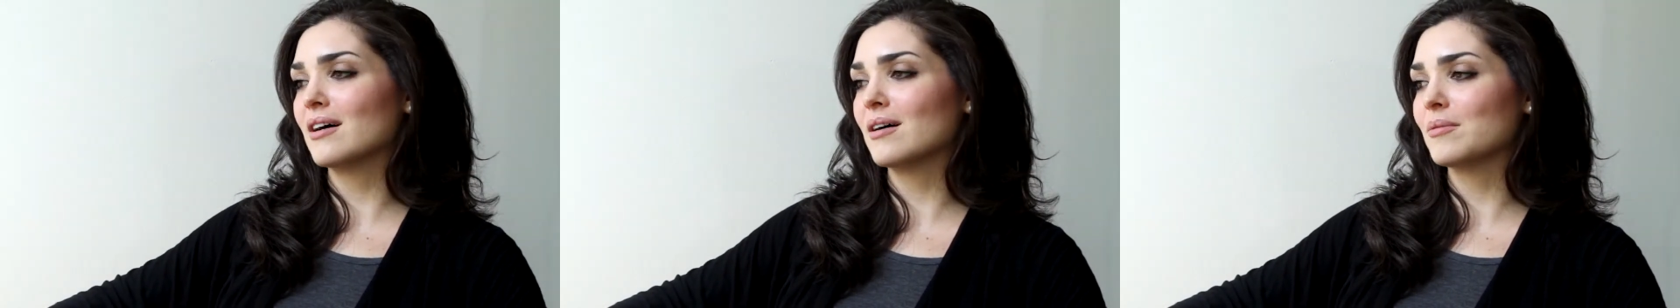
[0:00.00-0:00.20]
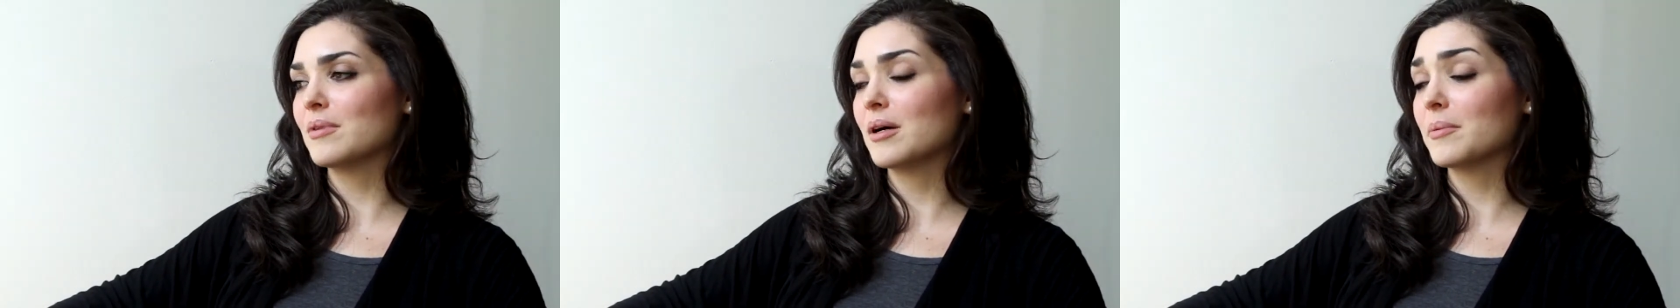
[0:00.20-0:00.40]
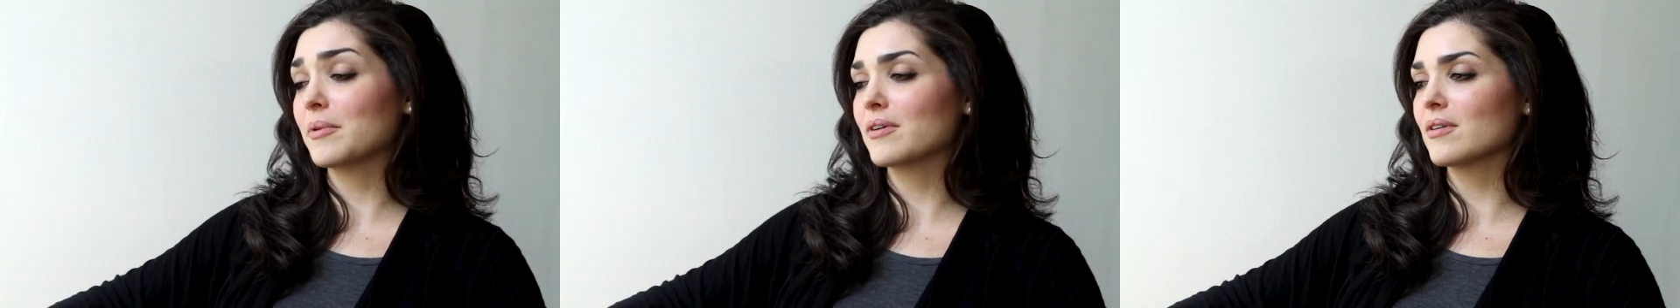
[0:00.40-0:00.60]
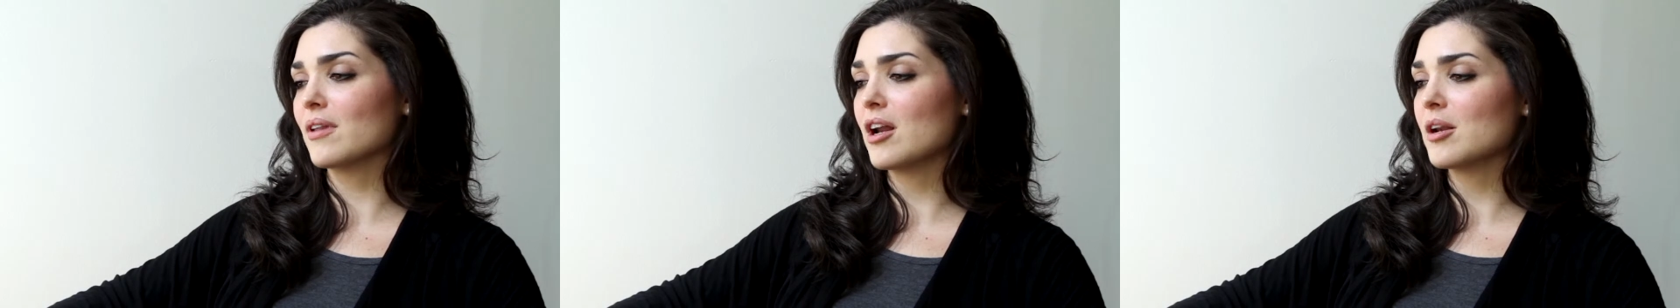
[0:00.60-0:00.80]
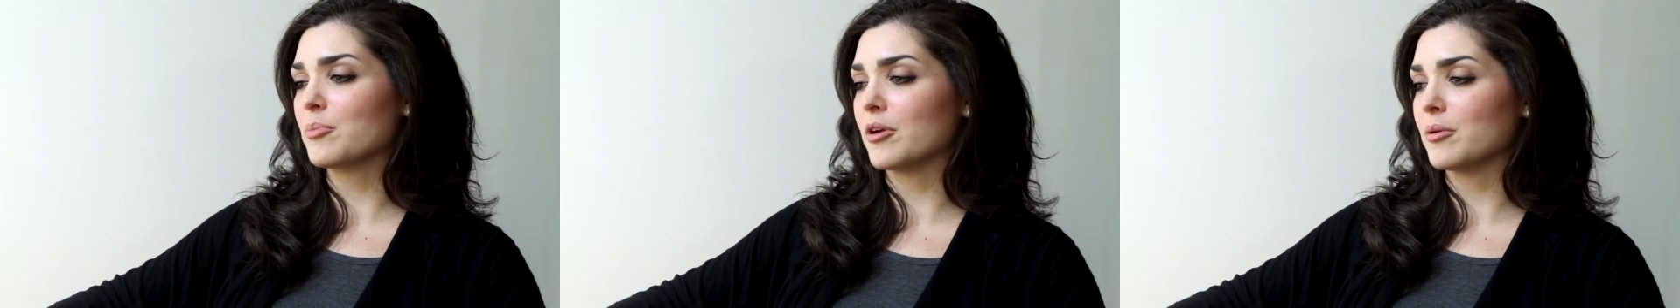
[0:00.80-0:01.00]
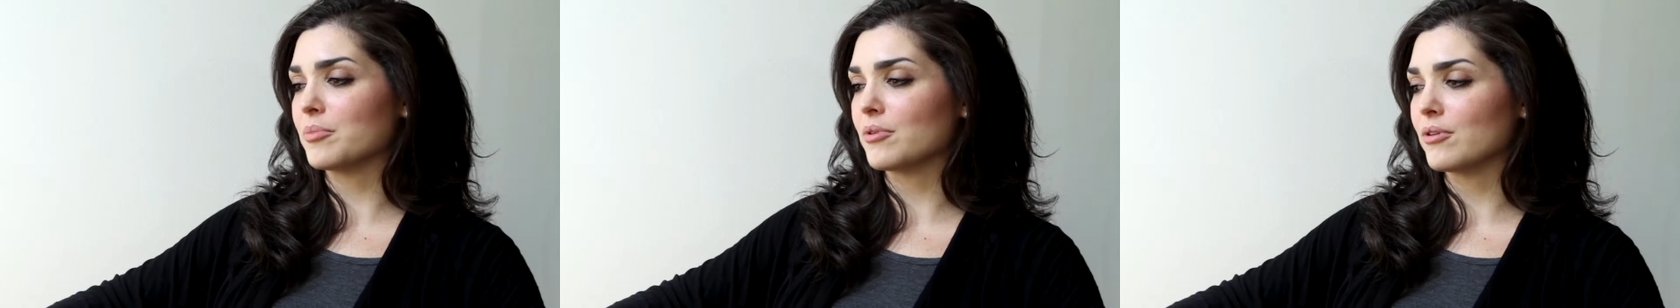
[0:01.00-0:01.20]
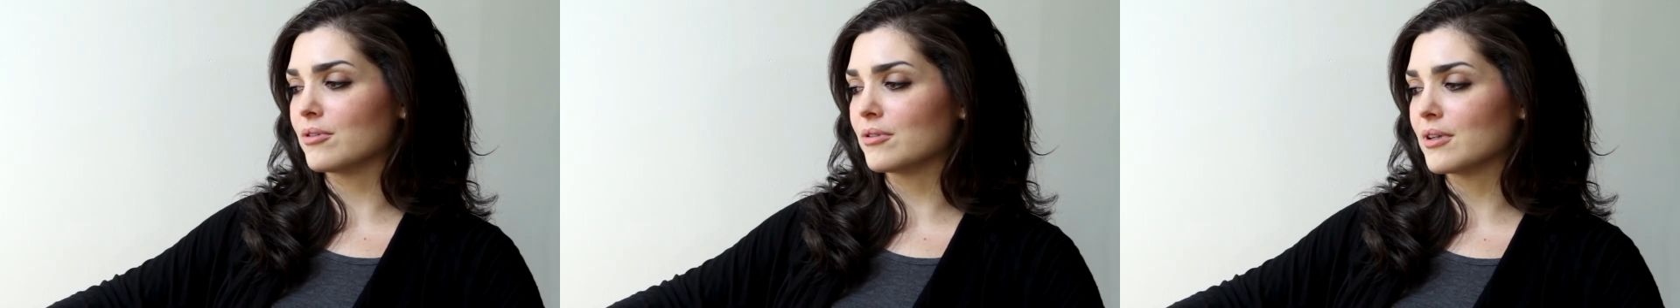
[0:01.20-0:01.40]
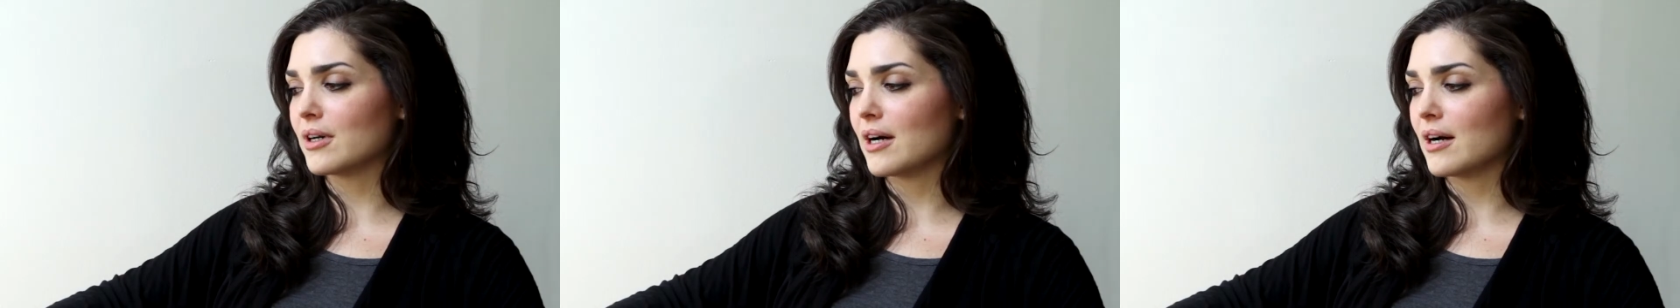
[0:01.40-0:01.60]
Um, I mean, there are a lot of
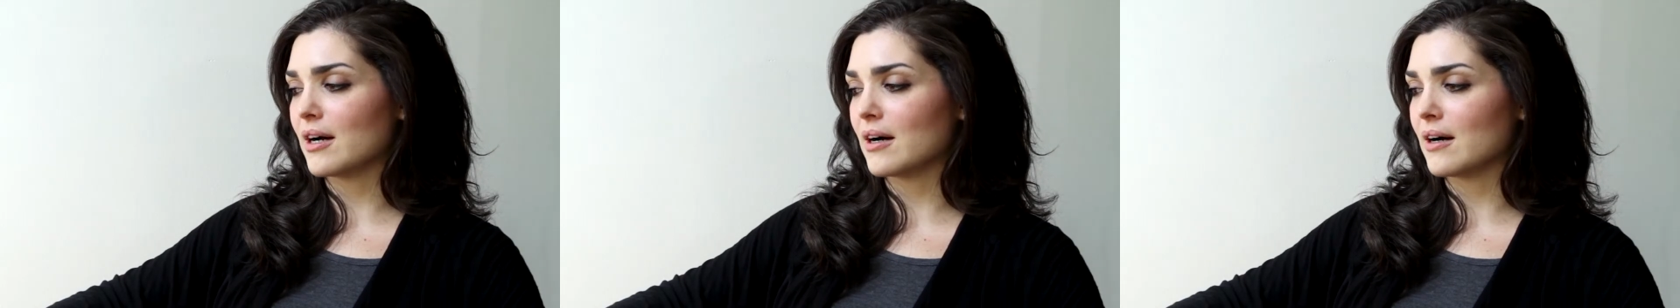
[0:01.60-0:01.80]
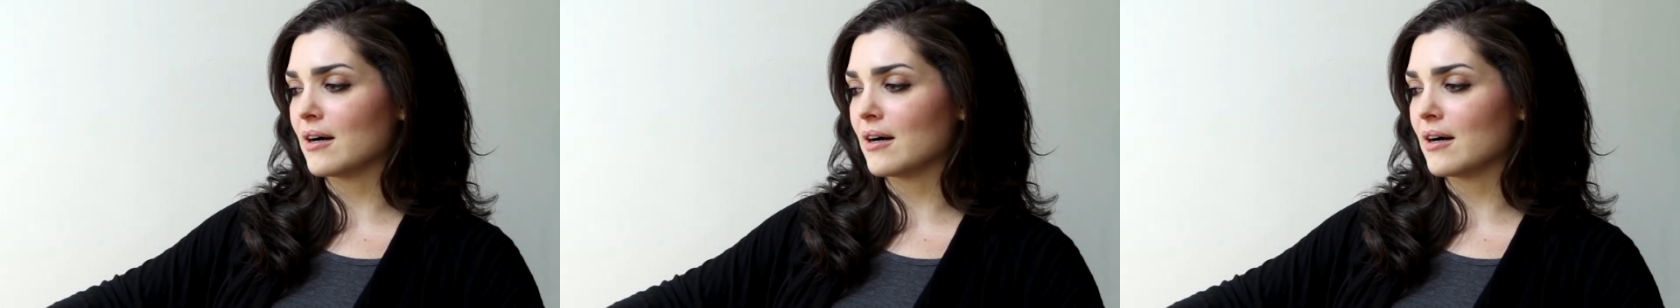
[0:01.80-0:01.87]
people.